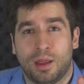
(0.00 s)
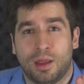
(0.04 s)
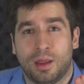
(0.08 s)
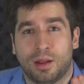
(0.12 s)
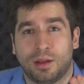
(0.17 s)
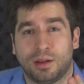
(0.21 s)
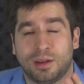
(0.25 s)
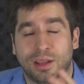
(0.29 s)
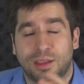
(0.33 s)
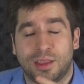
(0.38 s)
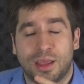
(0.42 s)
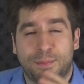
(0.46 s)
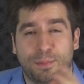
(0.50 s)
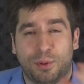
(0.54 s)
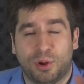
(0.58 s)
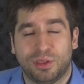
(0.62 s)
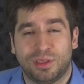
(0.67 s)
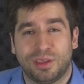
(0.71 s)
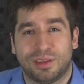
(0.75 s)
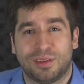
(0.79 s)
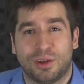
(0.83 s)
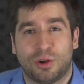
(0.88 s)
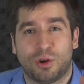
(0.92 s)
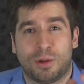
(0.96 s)
did they put
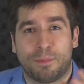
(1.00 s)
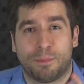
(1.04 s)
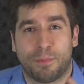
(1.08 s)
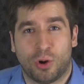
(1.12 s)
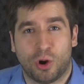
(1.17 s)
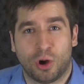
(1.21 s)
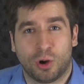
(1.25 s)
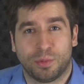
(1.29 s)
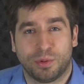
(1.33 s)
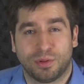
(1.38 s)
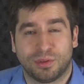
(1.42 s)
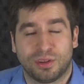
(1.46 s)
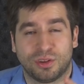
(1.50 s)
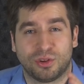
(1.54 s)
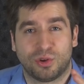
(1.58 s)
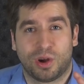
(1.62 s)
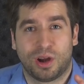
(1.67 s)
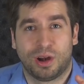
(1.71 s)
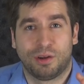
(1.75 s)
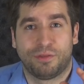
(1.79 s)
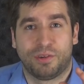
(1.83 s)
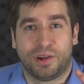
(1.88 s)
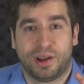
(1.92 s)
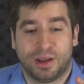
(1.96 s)
this out on purpose to try
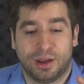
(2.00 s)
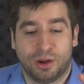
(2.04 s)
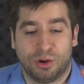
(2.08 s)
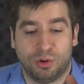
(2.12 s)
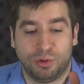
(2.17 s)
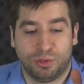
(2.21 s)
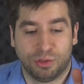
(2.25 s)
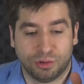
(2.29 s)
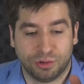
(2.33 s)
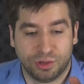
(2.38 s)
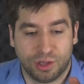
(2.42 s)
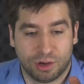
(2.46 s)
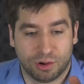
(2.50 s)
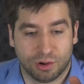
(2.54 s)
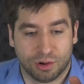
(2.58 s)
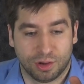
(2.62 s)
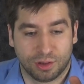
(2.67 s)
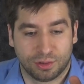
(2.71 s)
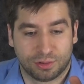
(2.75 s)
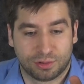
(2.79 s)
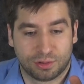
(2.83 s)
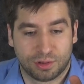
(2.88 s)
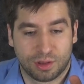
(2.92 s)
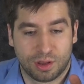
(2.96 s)
to find out who the leaker
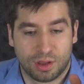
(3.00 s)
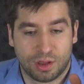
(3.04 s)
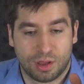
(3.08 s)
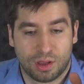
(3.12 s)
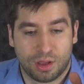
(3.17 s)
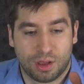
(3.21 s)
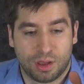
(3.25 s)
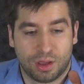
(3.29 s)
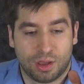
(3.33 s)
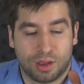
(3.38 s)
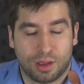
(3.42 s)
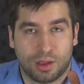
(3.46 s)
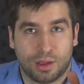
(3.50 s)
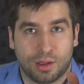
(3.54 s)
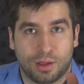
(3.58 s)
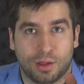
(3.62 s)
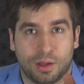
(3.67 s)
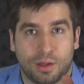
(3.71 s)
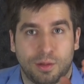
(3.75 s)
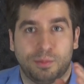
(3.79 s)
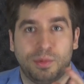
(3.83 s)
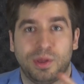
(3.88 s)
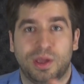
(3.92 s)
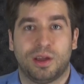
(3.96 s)
is?
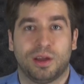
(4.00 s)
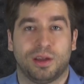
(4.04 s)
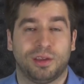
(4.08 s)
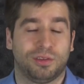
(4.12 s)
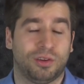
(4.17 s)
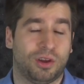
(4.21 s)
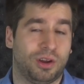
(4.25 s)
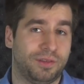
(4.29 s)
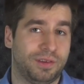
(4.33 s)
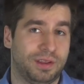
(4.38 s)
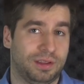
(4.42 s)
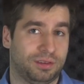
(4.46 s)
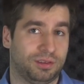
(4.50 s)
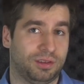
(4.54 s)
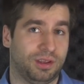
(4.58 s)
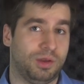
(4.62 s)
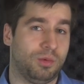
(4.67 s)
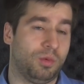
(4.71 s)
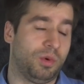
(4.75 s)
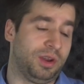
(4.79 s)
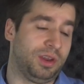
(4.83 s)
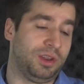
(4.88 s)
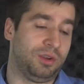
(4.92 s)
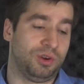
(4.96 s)
Because obviously
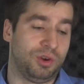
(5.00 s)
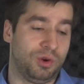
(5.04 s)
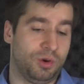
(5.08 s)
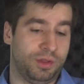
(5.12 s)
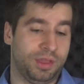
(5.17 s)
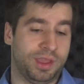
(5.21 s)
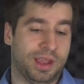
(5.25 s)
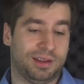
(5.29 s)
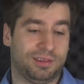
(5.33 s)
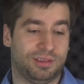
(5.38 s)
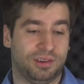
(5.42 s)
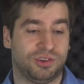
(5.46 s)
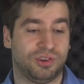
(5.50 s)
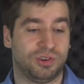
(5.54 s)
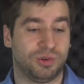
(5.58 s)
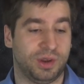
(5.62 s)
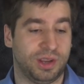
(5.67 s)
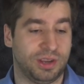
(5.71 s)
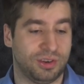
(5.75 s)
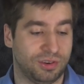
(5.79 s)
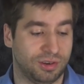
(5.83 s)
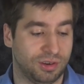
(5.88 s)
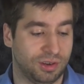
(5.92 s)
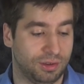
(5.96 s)
what you do in that
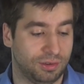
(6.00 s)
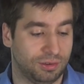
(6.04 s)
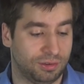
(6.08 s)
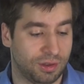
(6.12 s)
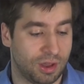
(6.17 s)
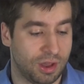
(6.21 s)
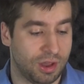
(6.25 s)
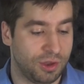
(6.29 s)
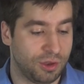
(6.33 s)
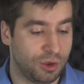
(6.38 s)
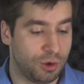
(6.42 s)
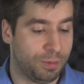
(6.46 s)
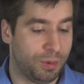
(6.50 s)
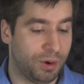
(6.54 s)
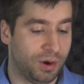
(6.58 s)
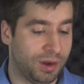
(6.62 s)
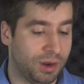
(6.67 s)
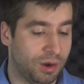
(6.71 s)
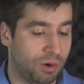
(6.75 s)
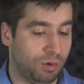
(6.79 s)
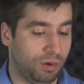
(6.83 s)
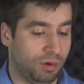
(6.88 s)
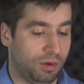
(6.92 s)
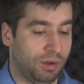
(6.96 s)
situation is you put
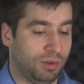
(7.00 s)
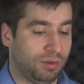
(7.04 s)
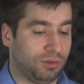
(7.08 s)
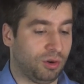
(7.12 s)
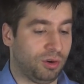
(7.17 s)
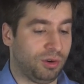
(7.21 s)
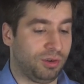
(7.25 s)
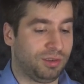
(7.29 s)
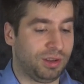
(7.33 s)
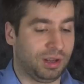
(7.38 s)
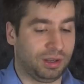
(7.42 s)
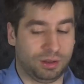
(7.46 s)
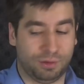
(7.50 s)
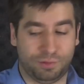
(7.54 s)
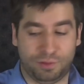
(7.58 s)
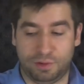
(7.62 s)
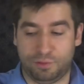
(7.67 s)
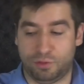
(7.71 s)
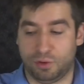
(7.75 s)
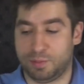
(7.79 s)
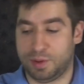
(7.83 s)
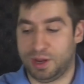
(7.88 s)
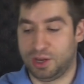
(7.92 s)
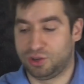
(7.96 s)
out certain sets of
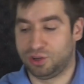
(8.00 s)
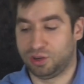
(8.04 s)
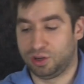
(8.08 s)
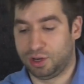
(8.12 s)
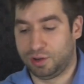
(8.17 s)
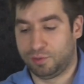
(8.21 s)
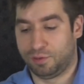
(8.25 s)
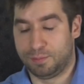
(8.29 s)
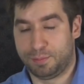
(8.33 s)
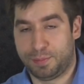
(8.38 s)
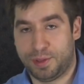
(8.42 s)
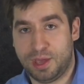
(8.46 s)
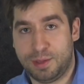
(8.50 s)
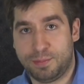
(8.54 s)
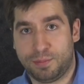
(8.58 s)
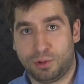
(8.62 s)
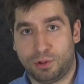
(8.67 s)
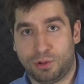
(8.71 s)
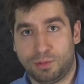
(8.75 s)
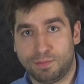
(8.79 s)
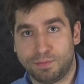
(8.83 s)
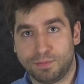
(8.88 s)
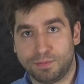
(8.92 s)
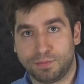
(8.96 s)
information to different
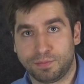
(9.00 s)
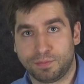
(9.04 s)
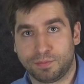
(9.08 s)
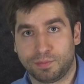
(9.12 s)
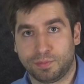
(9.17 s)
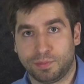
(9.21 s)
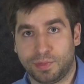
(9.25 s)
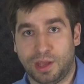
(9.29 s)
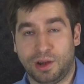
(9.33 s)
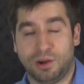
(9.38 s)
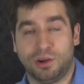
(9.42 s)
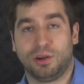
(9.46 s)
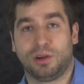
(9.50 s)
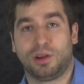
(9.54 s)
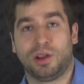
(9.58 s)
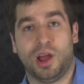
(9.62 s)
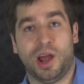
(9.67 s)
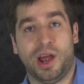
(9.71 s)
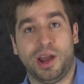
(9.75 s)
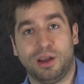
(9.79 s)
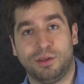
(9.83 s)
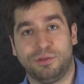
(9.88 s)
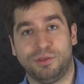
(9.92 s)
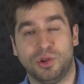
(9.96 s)
people that are
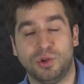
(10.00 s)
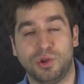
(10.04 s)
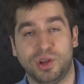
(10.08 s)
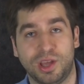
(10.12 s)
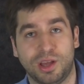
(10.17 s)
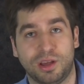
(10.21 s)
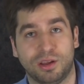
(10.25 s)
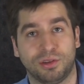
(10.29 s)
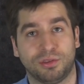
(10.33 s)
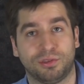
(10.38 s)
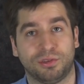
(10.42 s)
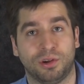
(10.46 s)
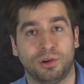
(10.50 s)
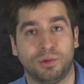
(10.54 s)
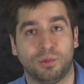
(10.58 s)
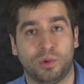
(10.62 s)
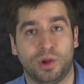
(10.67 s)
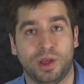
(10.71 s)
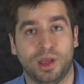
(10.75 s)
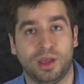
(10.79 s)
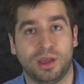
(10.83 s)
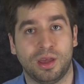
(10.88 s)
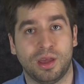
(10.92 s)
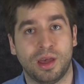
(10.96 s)
kind of unique in a certain
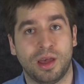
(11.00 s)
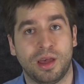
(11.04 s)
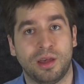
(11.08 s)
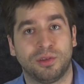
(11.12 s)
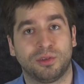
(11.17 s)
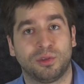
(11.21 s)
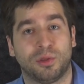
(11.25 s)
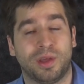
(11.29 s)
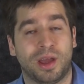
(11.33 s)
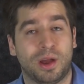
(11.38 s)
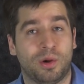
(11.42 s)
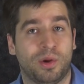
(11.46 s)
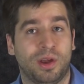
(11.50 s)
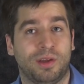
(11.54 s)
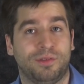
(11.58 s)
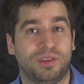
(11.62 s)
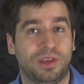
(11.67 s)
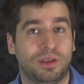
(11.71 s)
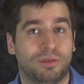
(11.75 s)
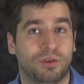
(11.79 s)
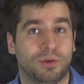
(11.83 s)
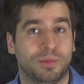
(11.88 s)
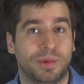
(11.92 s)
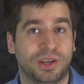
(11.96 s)
way, so that way if the
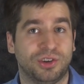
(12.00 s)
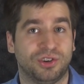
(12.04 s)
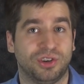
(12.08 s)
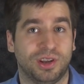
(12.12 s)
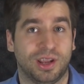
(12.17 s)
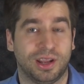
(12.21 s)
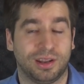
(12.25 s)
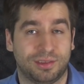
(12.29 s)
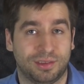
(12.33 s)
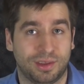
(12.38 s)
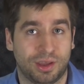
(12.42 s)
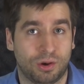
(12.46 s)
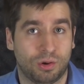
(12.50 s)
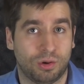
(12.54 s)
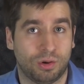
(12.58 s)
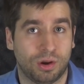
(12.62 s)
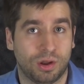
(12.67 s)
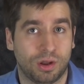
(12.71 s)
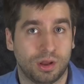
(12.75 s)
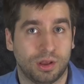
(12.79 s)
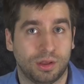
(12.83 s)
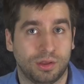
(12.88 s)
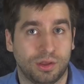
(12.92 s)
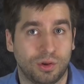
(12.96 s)
information gets out,
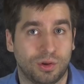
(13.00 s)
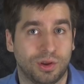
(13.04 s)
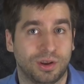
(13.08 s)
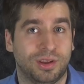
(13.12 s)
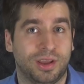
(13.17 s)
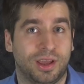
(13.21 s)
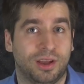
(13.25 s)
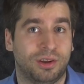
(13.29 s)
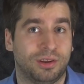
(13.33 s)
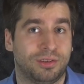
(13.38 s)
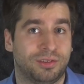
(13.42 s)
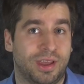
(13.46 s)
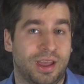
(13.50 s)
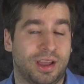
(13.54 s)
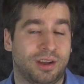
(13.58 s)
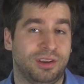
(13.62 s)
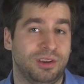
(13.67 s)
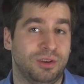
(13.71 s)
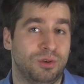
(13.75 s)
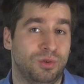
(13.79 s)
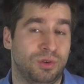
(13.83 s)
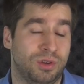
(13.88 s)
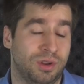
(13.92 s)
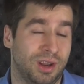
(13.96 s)
you can tell exactly
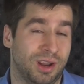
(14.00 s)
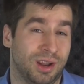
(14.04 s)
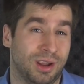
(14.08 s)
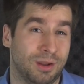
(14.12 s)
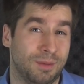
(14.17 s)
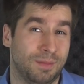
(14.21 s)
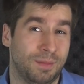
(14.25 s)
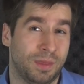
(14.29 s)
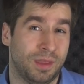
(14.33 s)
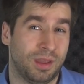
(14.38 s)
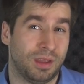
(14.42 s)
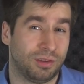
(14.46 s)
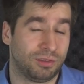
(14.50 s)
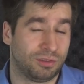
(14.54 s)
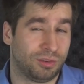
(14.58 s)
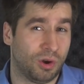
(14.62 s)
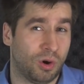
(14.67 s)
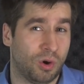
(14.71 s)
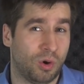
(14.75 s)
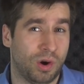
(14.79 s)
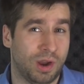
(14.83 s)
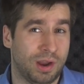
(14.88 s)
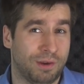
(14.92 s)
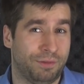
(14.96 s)
who did it.
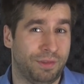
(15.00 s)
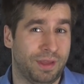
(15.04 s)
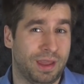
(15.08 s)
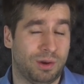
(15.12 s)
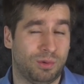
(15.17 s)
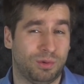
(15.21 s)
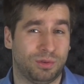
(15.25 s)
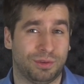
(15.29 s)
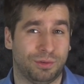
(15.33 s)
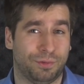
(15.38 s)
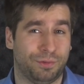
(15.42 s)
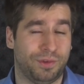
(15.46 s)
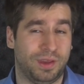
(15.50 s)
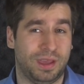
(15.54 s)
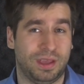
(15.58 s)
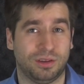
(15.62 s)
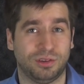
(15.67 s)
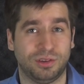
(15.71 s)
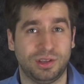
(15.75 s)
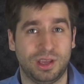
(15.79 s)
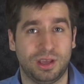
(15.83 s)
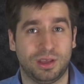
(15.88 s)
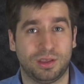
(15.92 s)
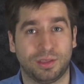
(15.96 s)
So if that was a fake
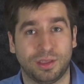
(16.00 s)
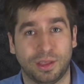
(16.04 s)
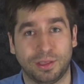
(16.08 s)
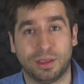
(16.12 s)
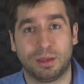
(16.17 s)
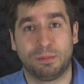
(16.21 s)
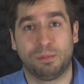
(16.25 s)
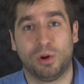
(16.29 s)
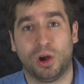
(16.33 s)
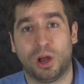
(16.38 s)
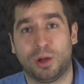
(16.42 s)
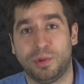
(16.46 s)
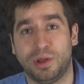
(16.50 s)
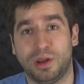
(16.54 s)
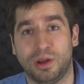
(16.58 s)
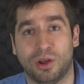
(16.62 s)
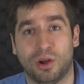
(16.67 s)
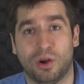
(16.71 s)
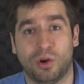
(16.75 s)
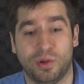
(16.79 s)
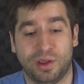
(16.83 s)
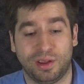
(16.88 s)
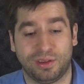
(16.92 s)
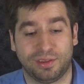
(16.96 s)
leak, then they probably
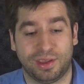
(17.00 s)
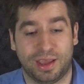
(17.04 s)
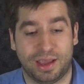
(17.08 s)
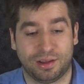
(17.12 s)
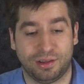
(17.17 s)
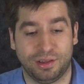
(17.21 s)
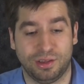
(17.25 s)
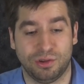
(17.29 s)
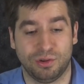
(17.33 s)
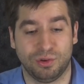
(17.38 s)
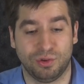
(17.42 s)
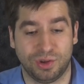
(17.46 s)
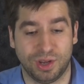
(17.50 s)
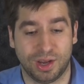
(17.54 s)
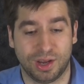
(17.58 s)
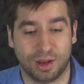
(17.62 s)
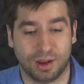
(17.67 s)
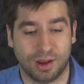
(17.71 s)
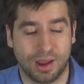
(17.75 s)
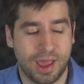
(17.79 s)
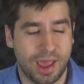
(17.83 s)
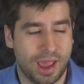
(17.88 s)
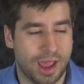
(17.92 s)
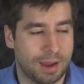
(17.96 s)
know exactly who did
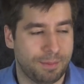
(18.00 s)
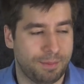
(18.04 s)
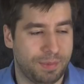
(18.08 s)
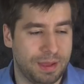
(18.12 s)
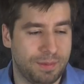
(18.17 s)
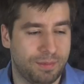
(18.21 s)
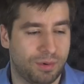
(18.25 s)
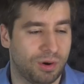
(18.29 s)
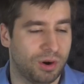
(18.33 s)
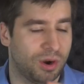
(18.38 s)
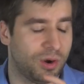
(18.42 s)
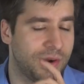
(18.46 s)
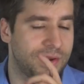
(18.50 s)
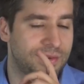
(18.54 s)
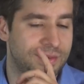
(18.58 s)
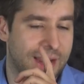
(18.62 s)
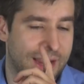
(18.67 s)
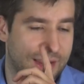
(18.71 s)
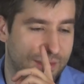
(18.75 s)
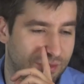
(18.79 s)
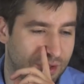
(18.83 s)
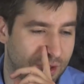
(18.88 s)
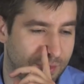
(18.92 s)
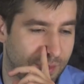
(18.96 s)
it. And people are always
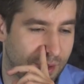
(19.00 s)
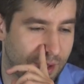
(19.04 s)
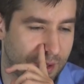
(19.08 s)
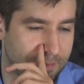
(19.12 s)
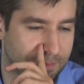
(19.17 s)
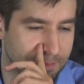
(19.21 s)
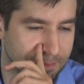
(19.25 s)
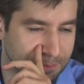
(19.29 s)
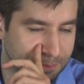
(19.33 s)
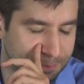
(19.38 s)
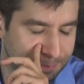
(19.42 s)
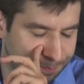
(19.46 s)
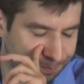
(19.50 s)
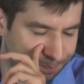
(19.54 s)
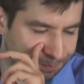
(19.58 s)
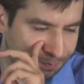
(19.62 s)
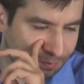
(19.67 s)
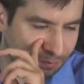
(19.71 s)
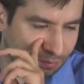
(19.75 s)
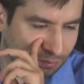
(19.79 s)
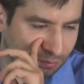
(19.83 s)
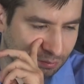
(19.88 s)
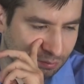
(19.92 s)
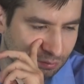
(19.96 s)
asking me
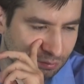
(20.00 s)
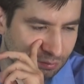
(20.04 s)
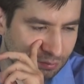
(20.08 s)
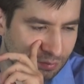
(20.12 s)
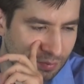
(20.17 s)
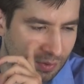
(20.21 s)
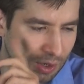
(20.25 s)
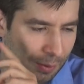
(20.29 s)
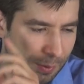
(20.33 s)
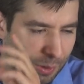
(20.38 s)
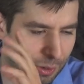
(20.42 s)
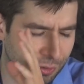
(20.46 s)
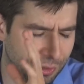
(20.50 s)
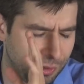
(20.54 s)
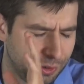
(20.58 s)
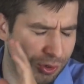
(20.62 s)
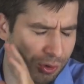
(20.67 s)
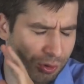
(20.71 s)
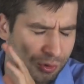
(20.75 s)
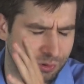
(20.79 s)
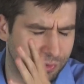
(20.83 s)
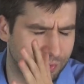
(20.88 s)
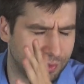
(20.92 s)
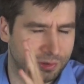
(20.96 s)
about the
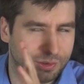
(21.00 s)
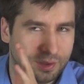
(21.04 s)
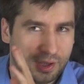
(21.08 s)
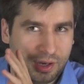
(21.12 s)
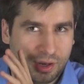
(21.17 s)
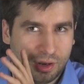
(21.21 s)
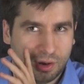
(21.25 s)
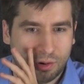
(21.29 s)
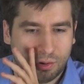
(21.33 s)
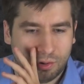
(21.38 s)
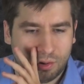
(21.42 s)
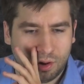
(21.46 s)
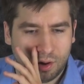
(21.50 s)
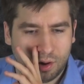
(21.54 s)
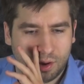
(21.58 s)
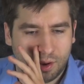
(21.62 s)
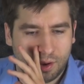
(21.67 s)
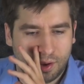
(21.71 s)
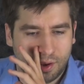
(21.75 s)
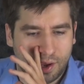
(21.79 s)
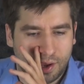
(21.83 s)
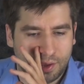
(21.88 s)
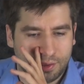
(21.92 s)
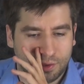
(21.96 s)
news because they know
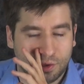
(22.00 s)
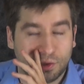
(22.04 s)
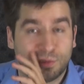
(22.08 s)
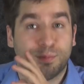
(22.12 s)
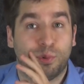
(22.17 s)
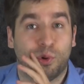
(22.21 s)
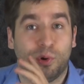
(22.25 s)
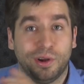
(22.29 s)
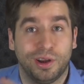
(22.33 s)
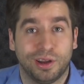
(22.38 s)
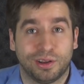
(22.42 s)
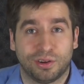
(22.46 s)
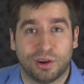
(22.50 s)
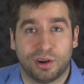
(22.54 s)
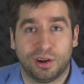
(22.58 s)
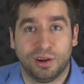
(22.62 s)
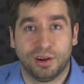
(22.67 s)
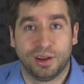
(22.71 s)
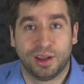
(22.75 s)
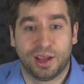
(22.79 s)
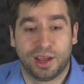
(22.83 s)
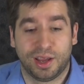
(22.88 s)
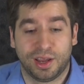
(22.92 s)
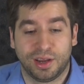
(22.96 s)
at this point it's hard
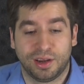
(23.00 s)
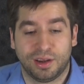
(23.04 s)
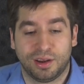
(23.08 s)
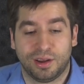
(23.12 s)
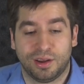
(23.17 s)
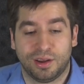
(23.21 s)
to hide